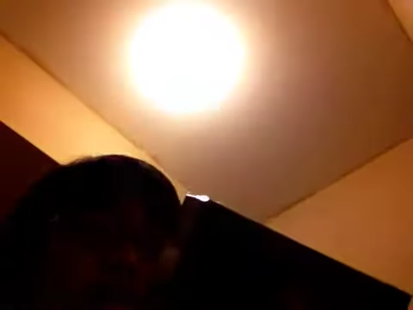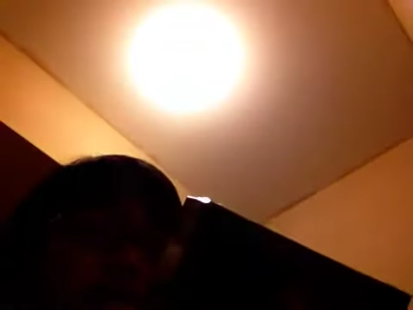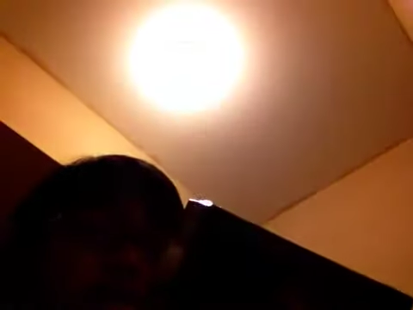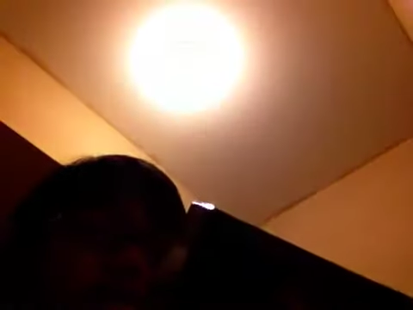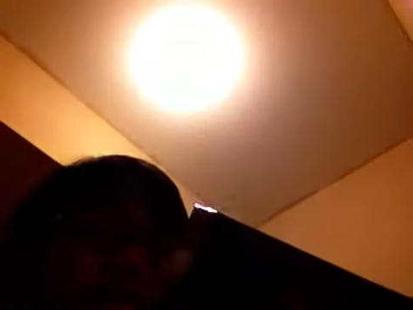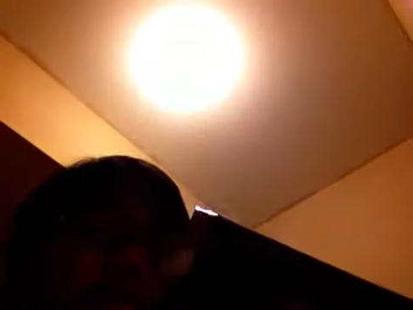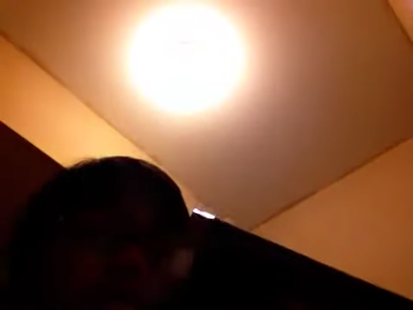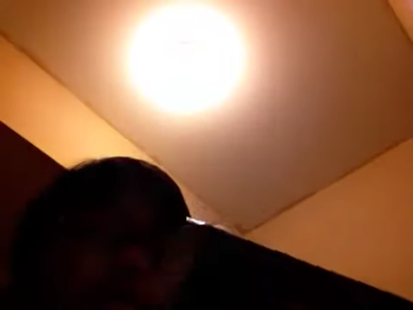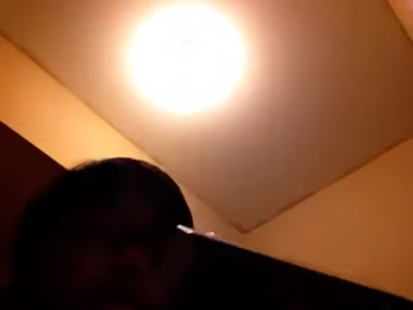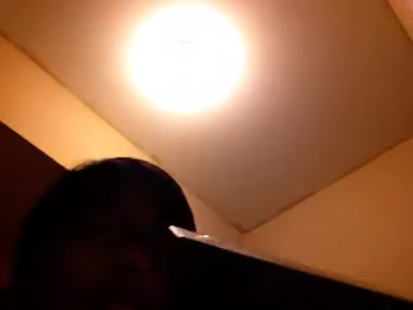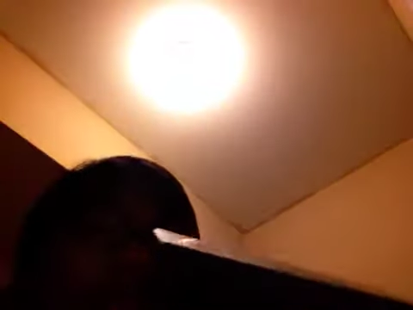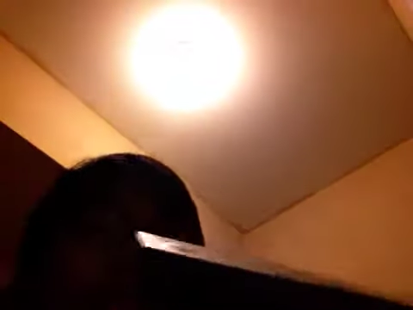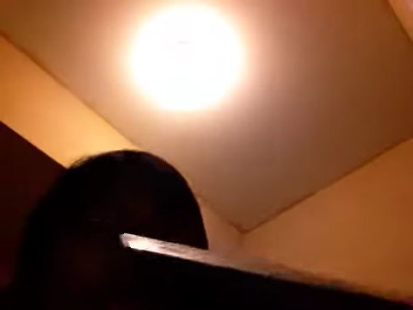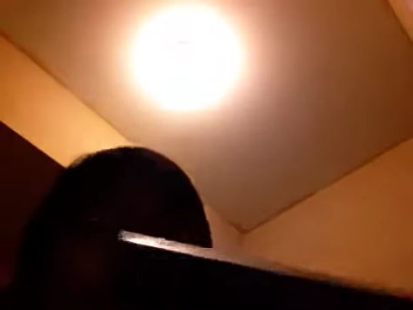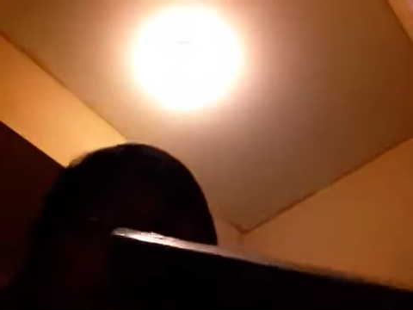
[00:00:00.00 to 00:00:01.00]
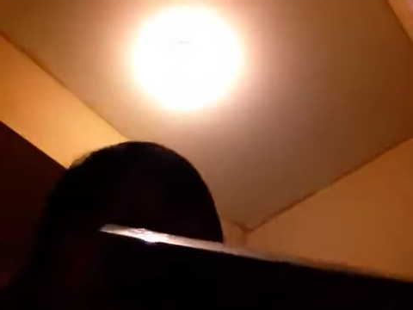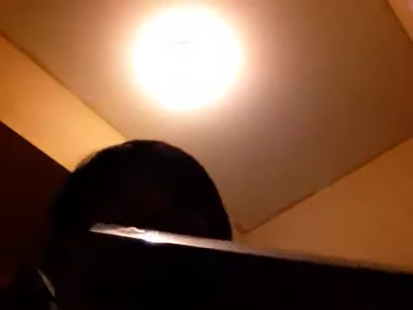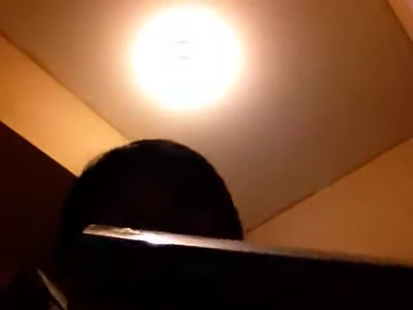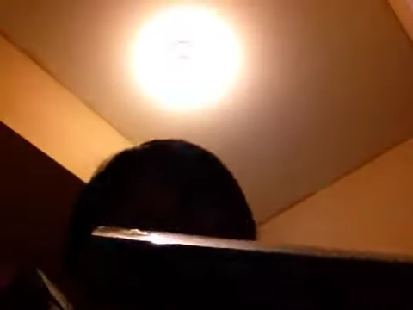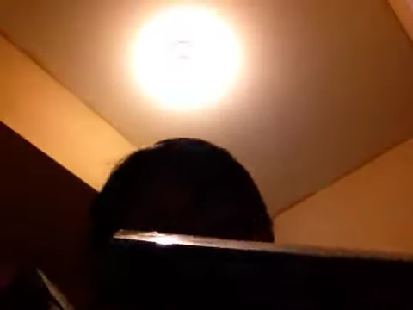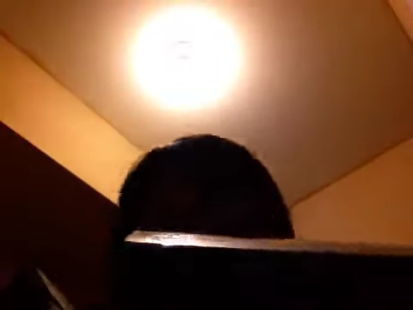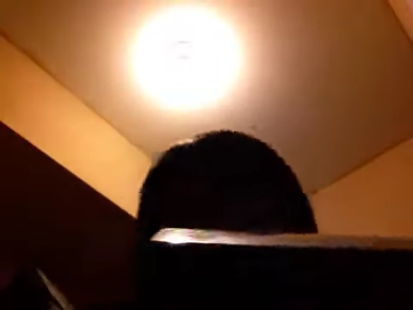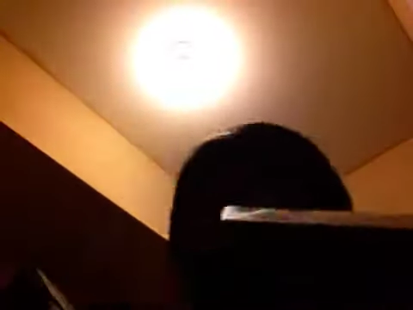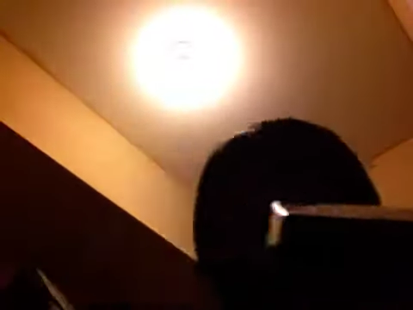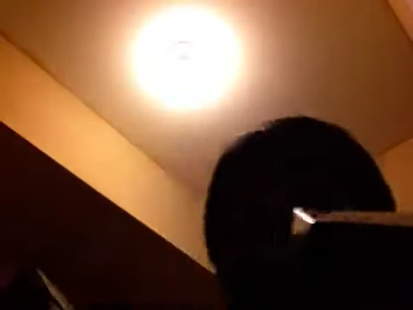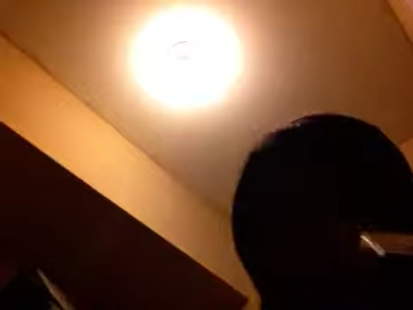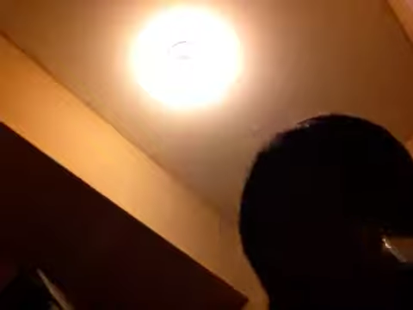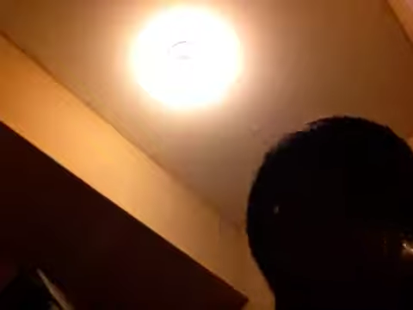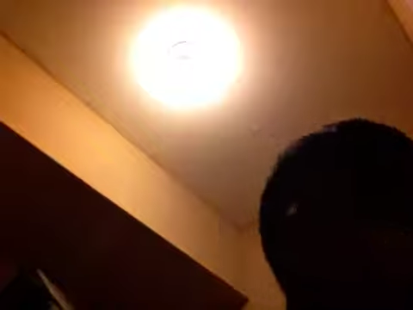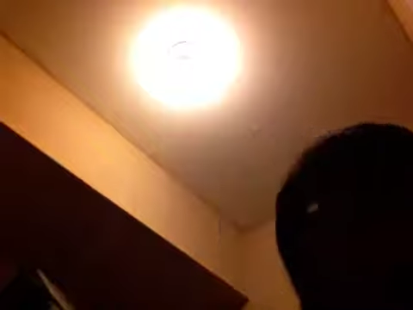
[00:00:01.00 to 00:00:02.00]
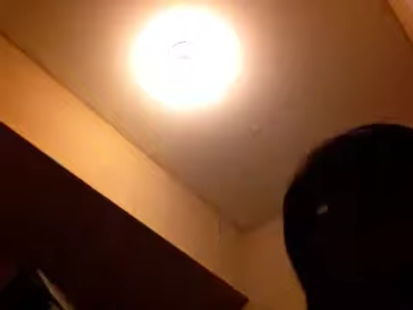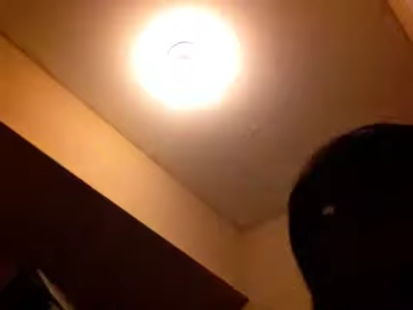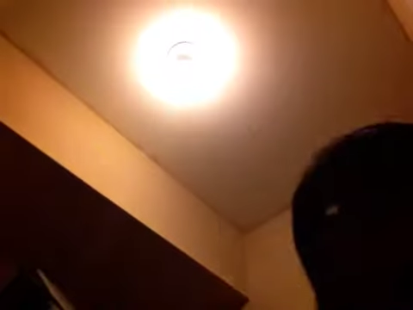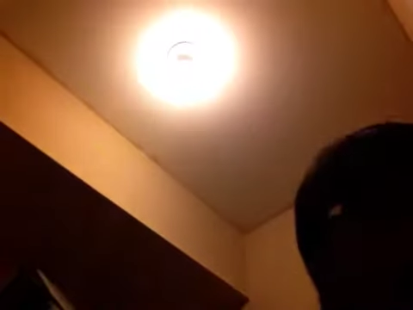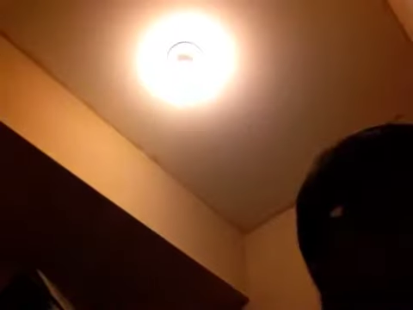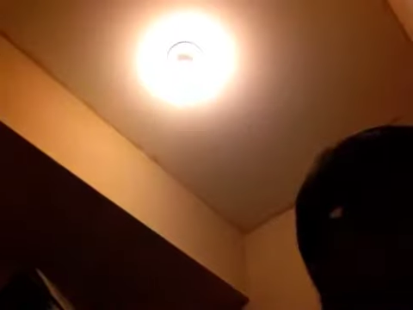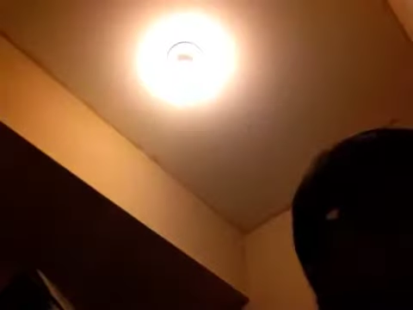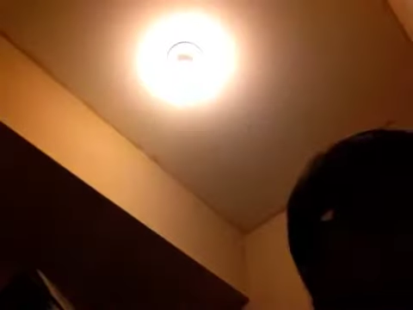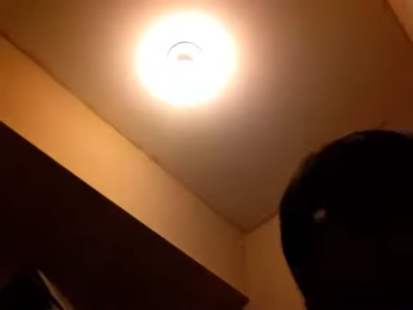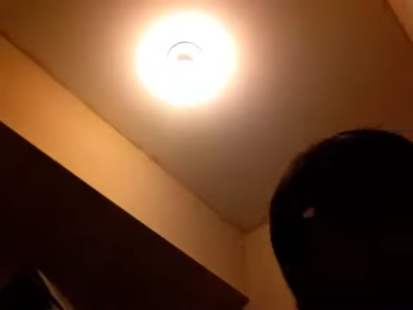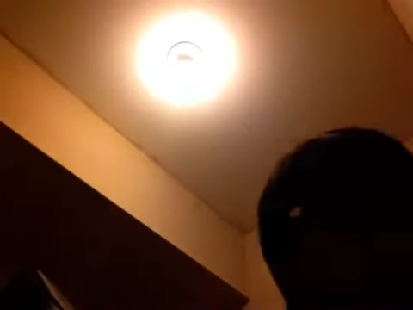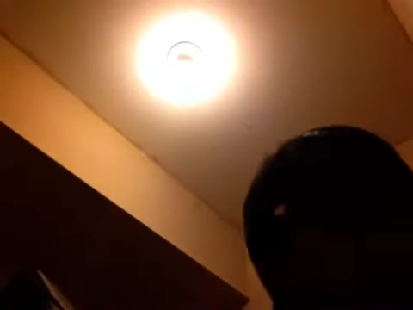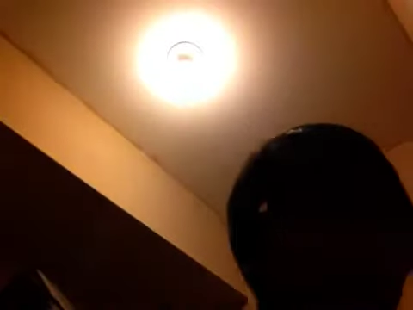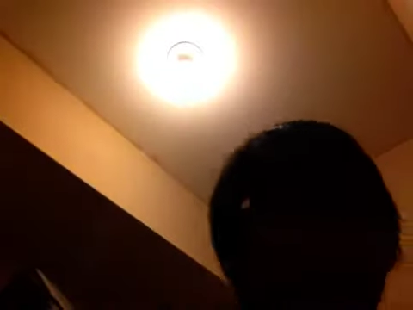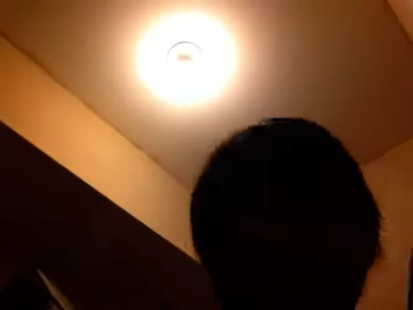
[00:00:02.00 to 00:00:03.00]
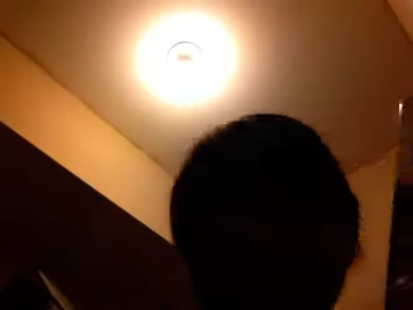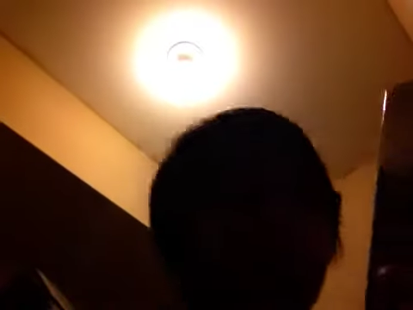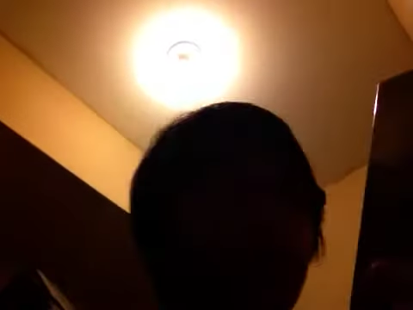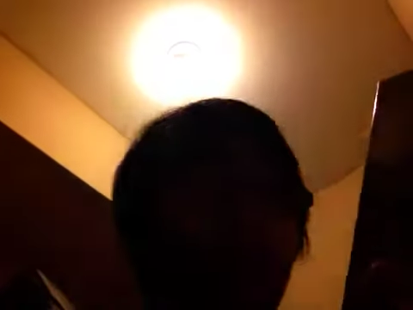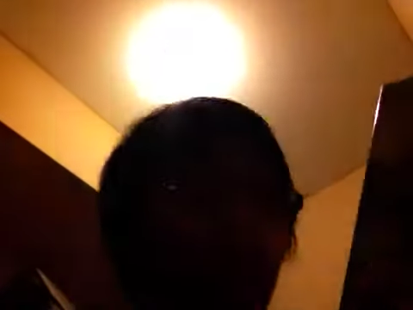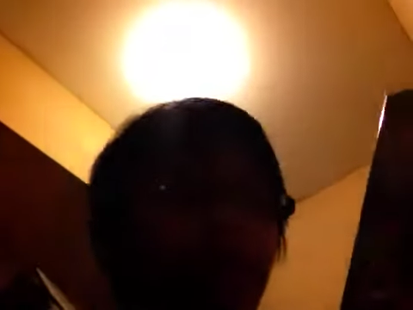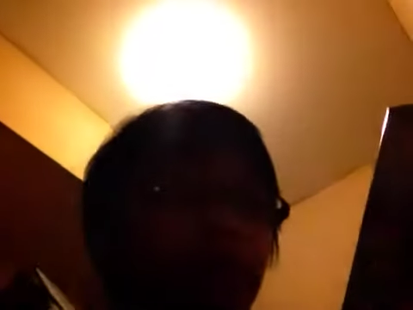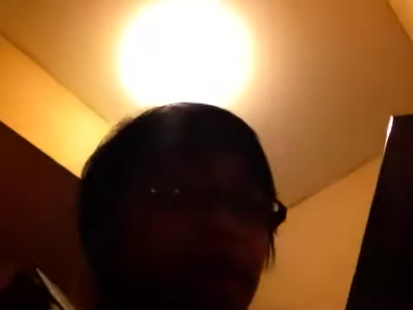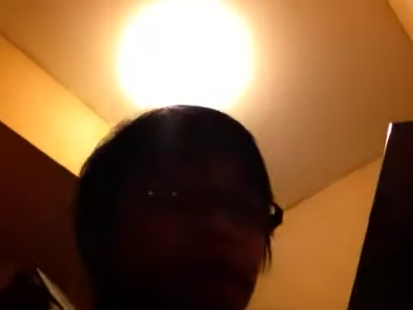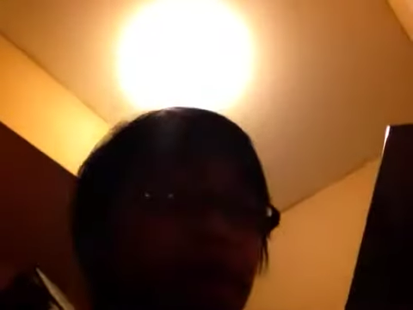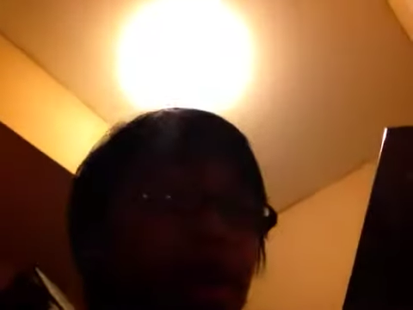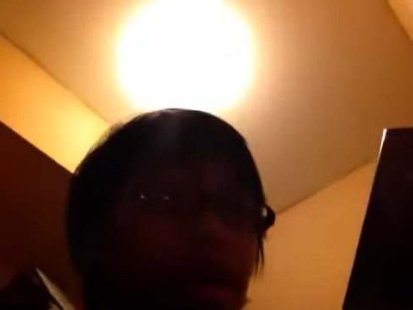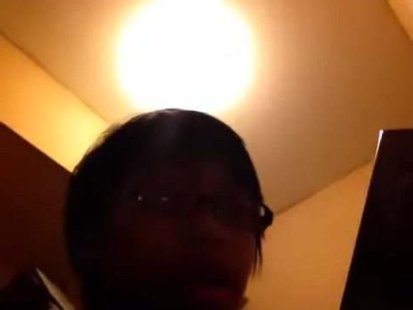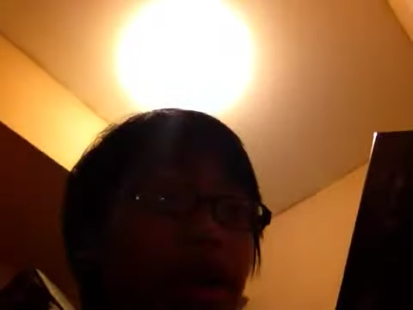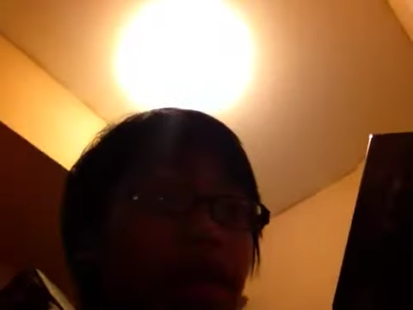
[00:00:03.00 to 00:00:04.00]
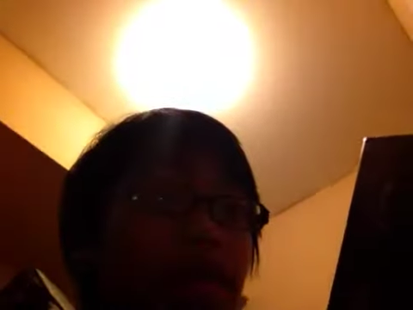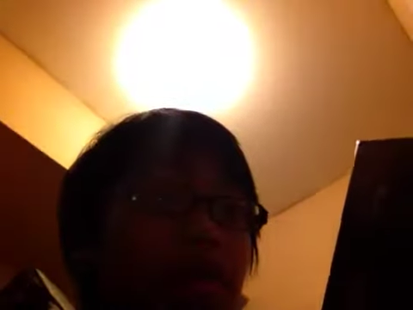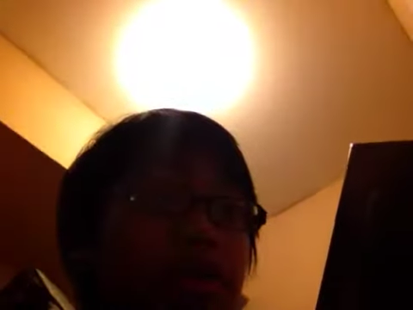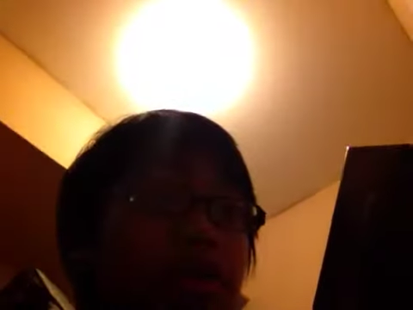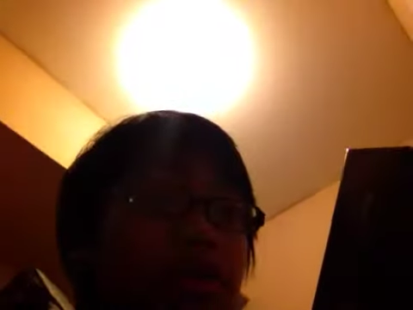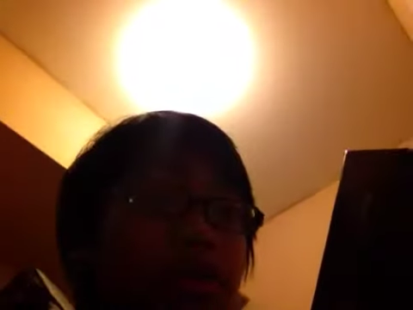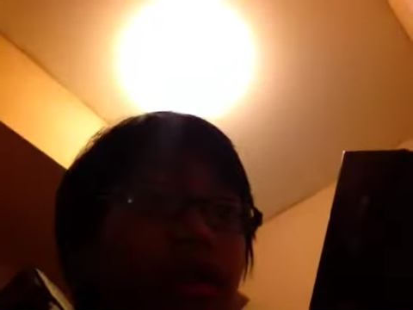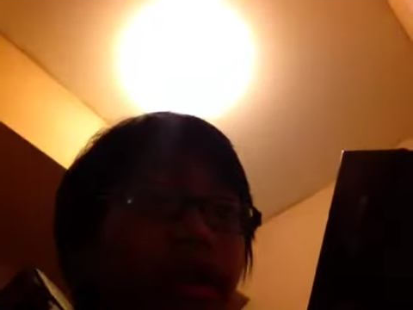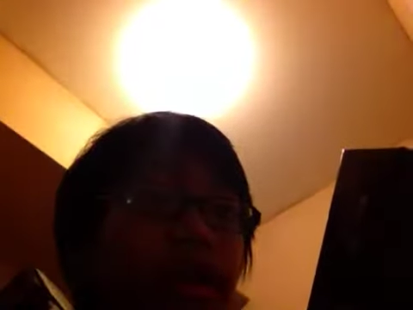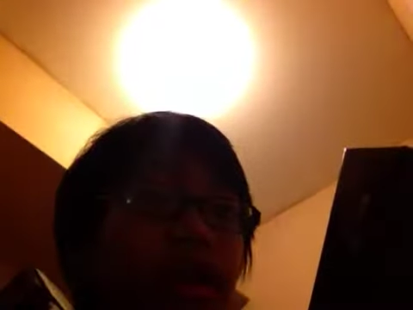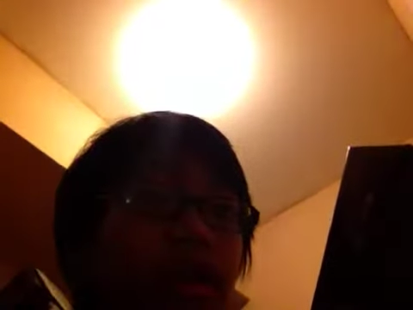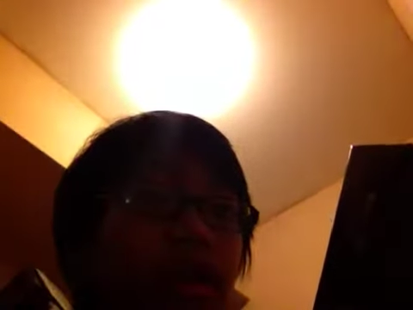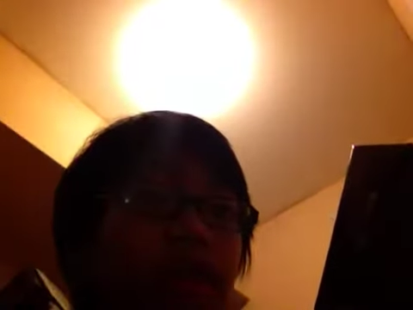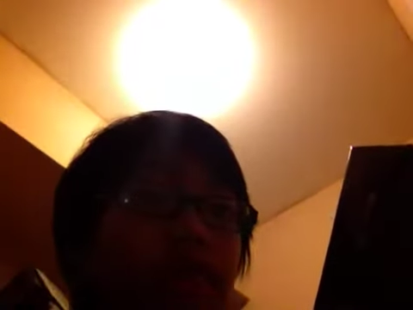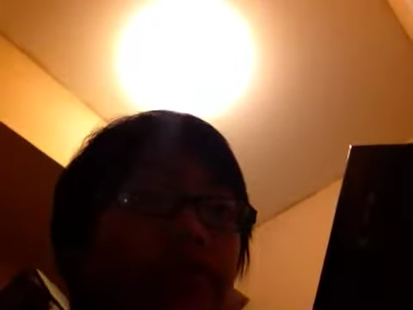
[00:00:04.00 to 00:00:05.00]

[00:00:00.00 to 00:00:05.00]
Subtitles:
(no speaker visible)